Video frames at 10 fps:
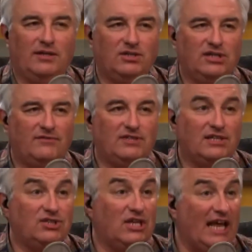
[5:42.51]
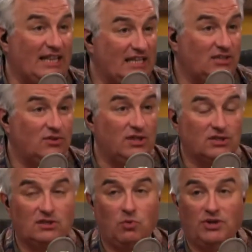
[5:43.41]
The chef says, "Do you like this or this?"
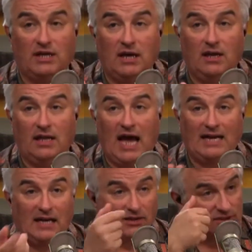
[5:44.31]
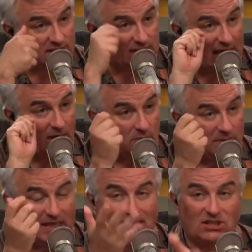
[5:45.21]
Is where the uh, the eye doctor says A or
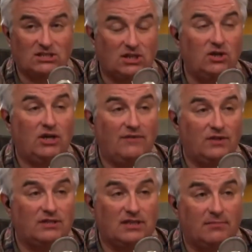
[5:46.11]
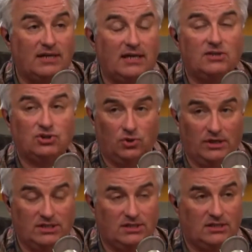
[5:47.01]
B. It's just you giving somebody a
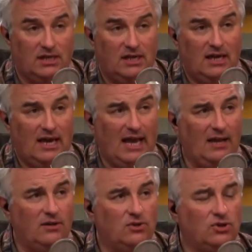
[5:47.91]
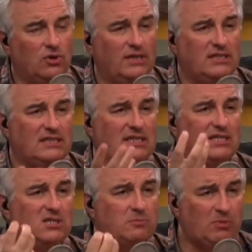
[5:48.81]
choice, and the choice isn't
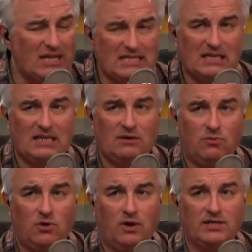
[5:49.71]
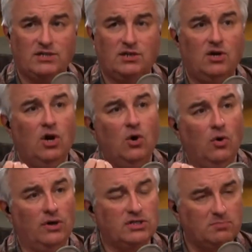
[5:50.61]
explicitly requested
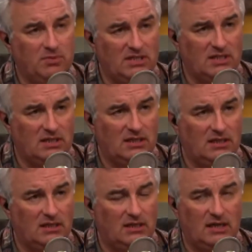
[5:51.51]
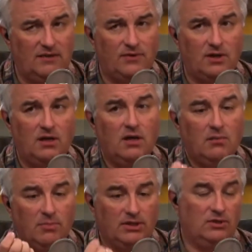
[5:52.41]
or explicitly given
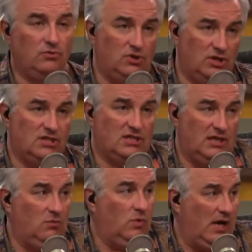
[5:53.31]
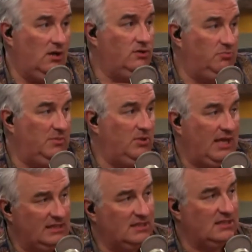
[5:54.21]
but you just see, well, do people
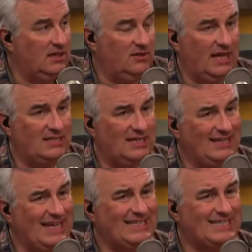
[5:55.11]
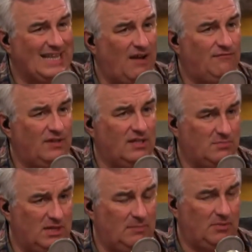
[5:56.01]
like this side or that side? That does not feel as
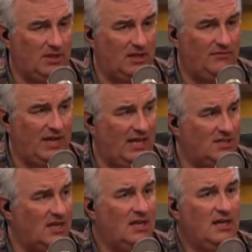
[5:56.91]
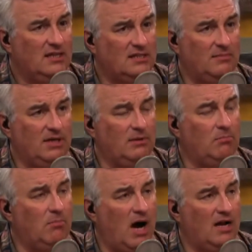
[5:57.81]
manipulative as somebody
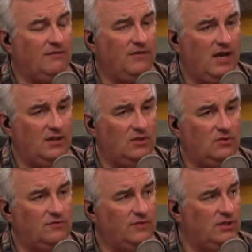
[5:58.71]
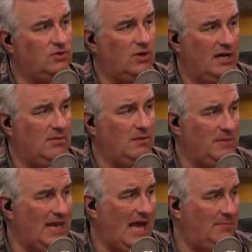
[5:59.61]
modifying the news feed to try to make
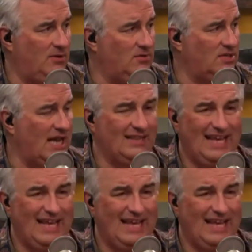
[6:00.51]
me happy or sad.